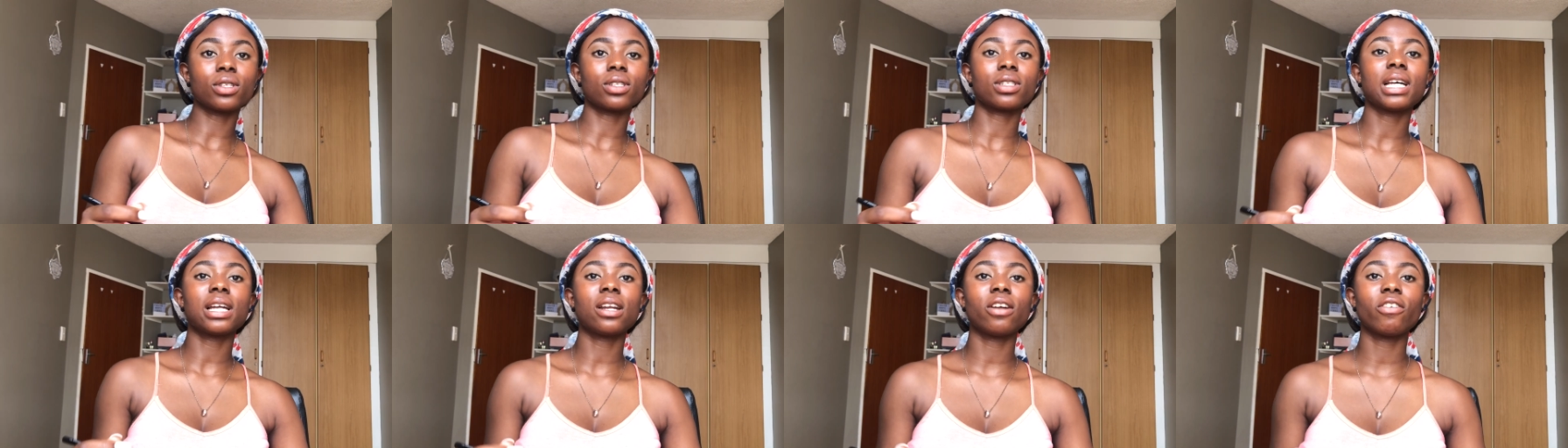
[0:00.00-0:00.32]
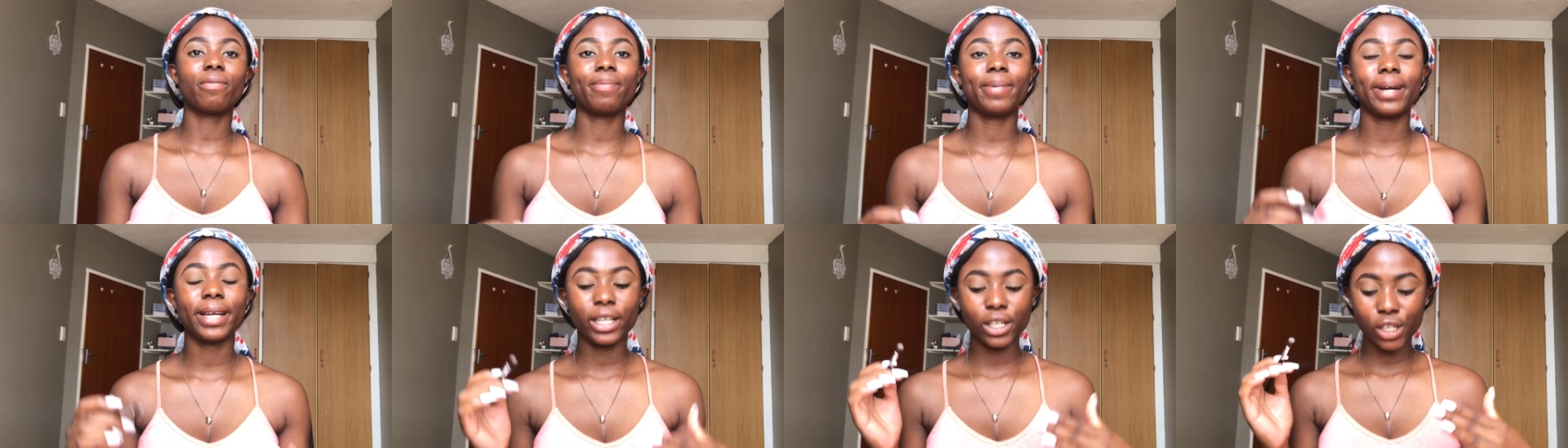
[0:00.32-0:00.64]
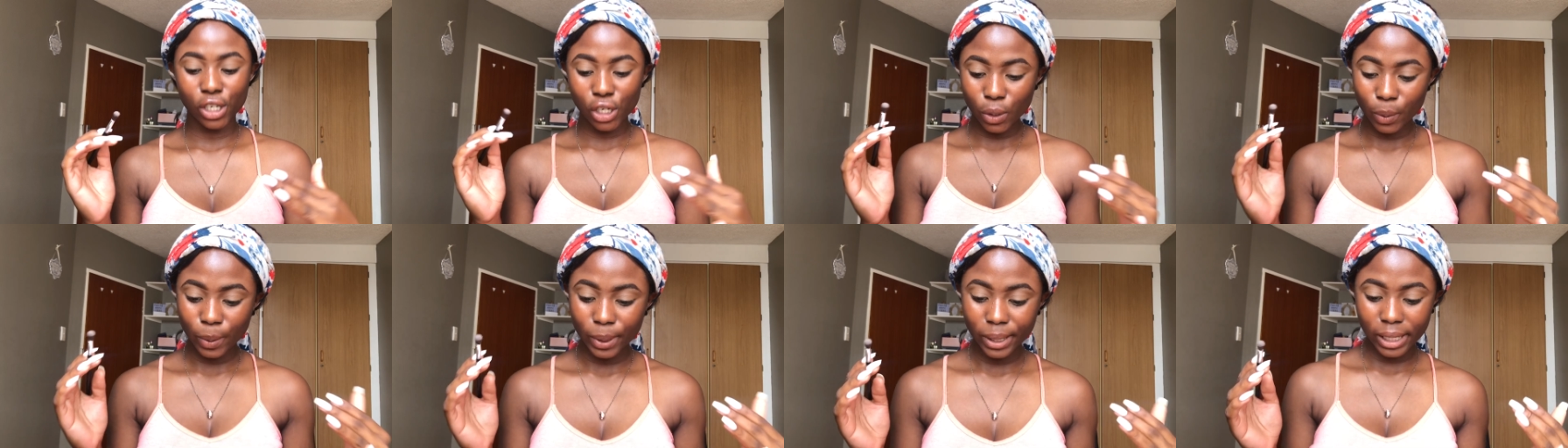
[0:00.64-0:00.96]
to start off by
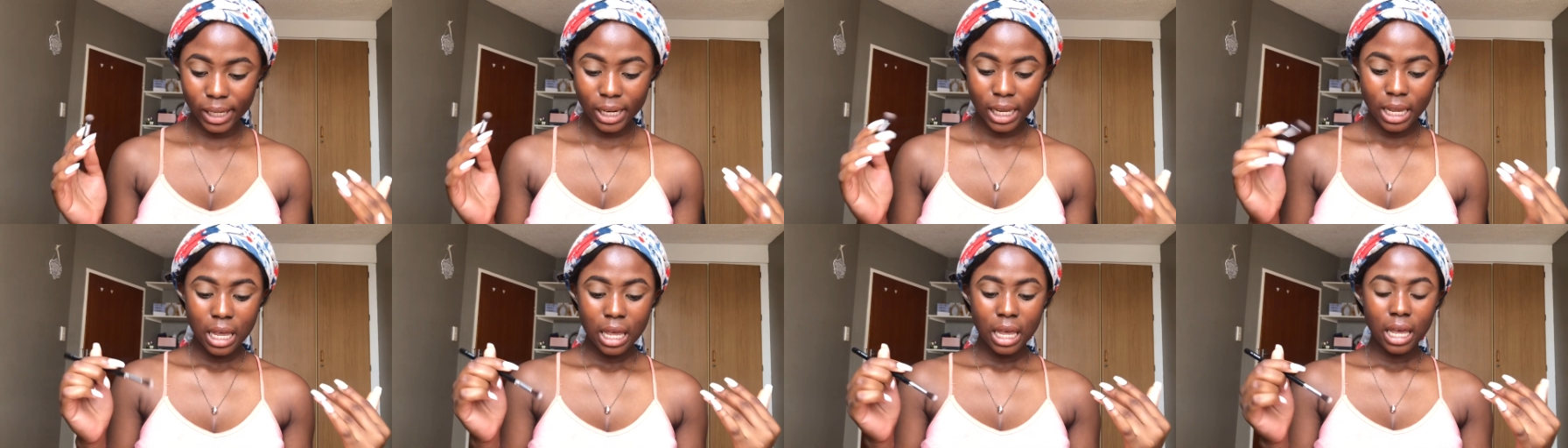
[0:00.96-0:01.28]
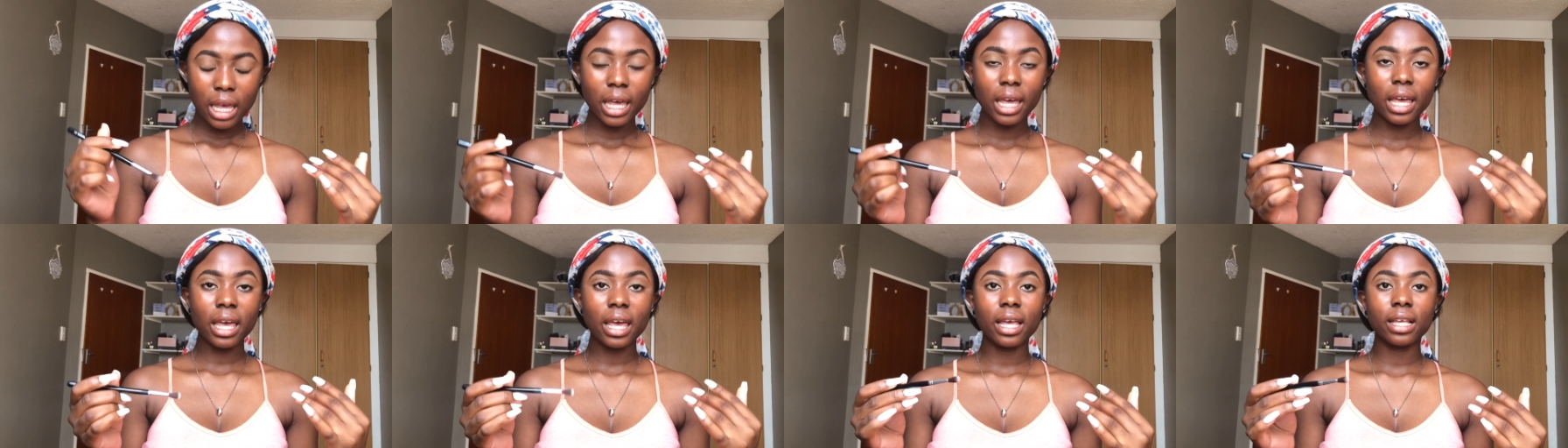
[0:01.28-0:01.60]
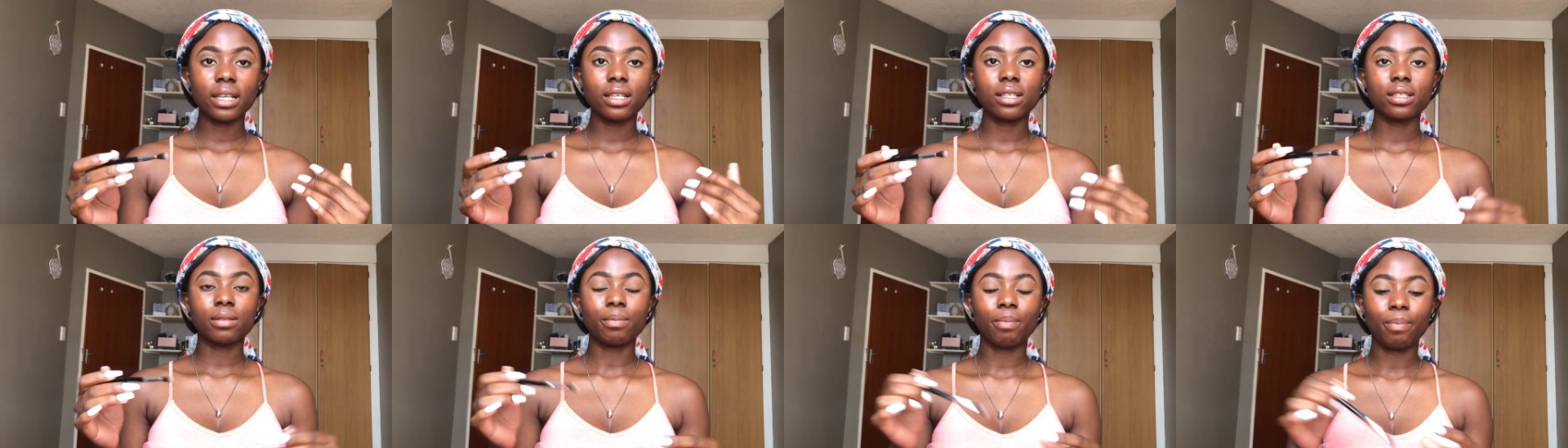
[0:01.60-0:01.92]
doing
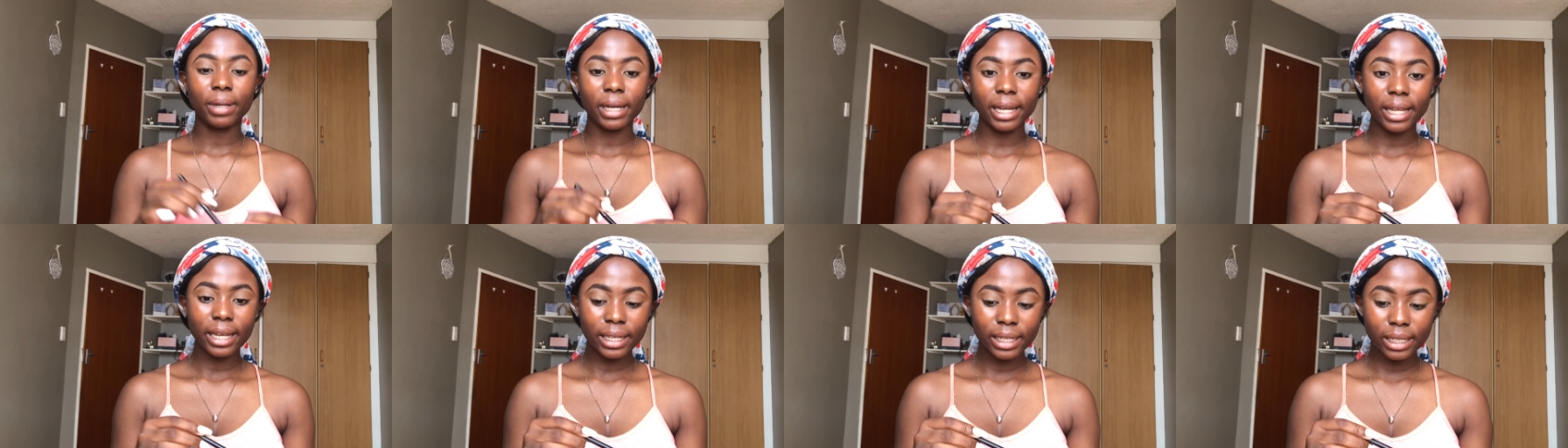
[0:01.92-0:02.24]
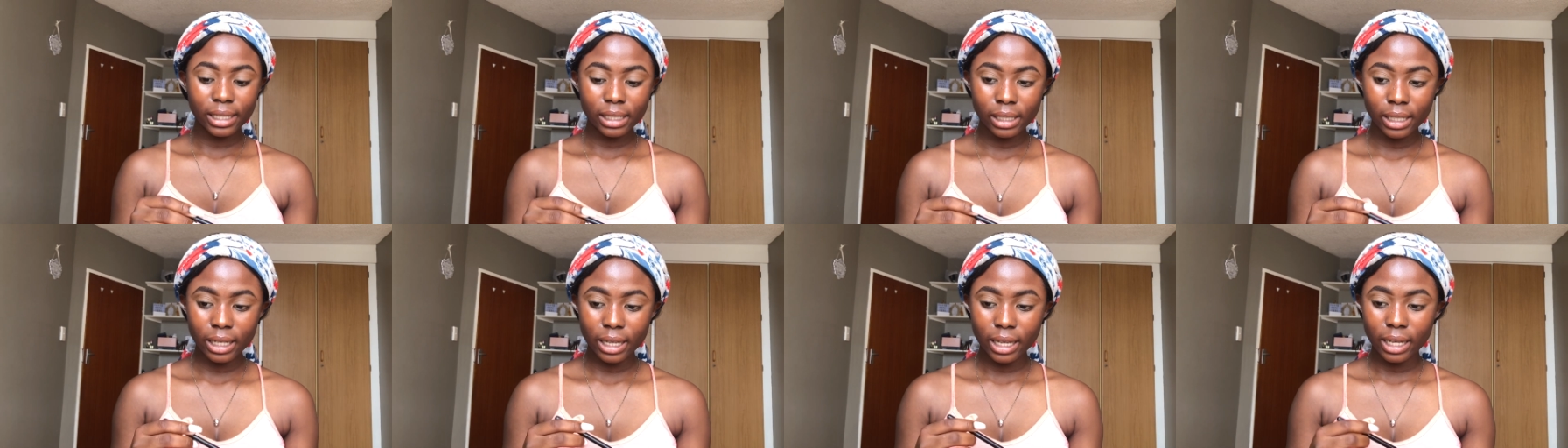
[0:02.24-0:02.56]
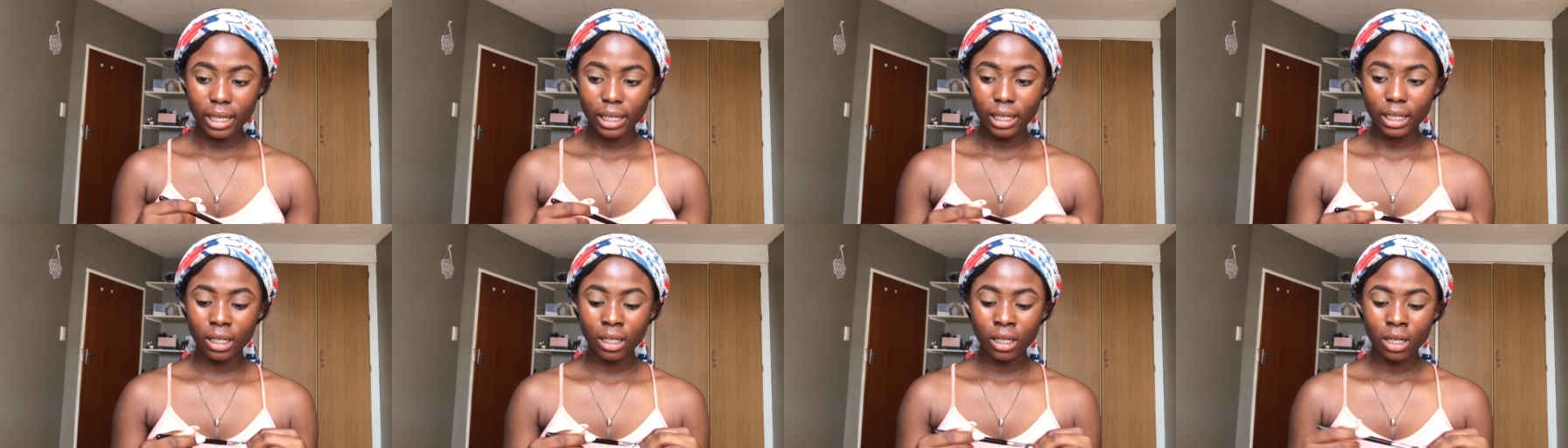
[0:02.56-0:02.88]
is
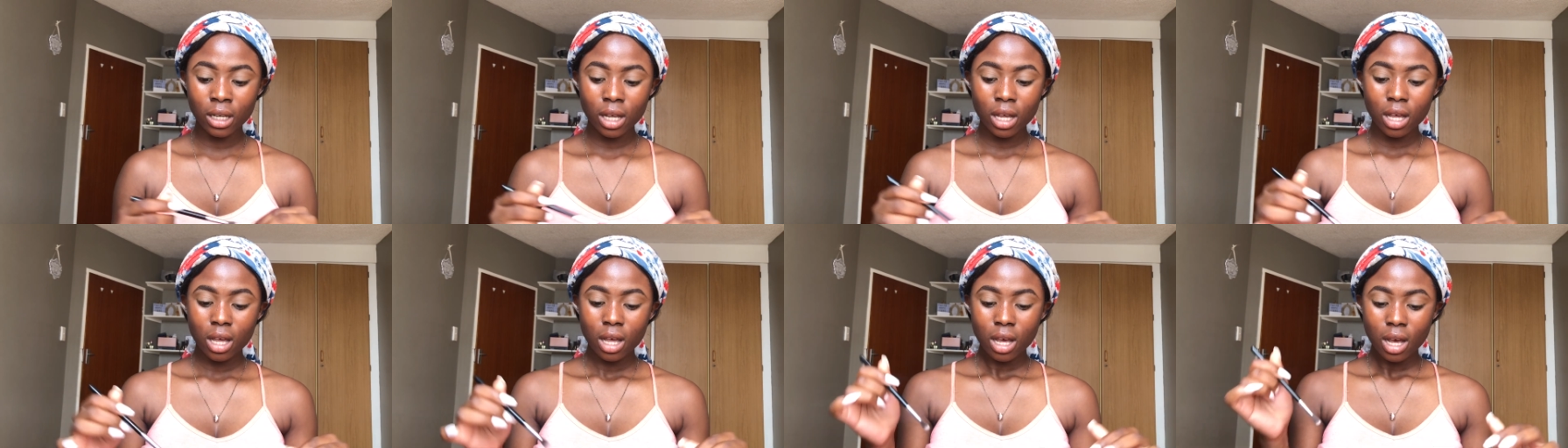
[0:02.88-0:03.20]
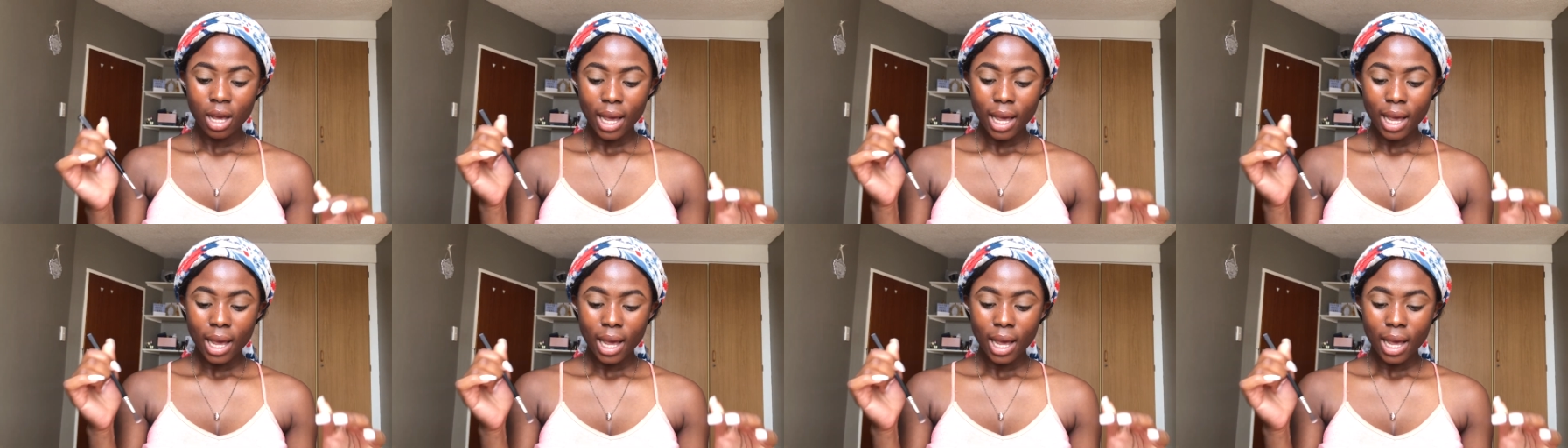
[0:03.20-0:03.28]
blending